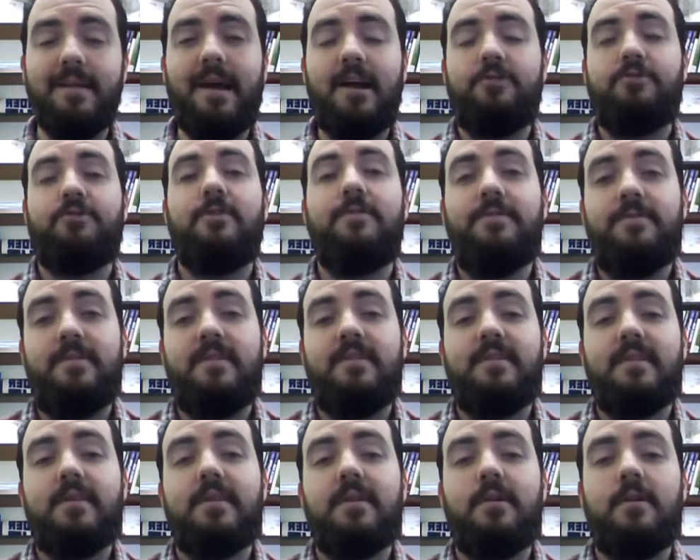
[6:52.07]
actually
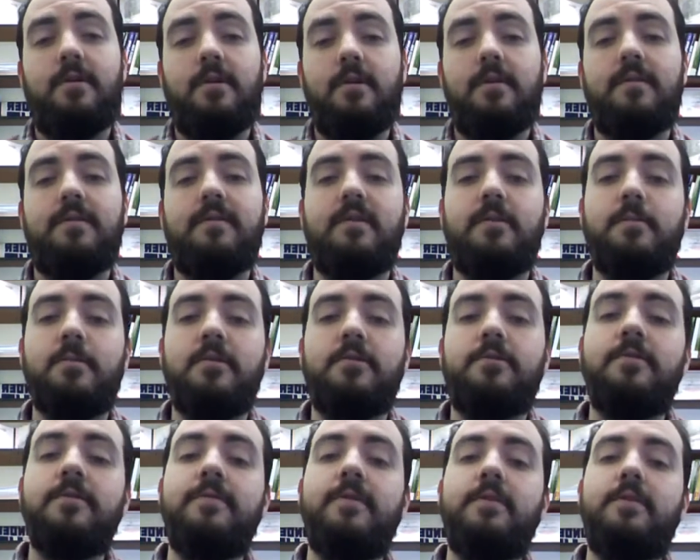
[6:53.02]
physically hurt,
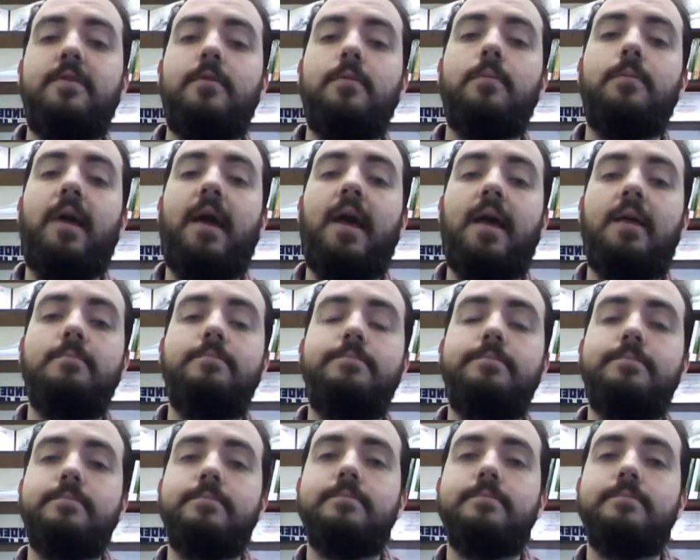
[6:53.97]
similar to physical pain.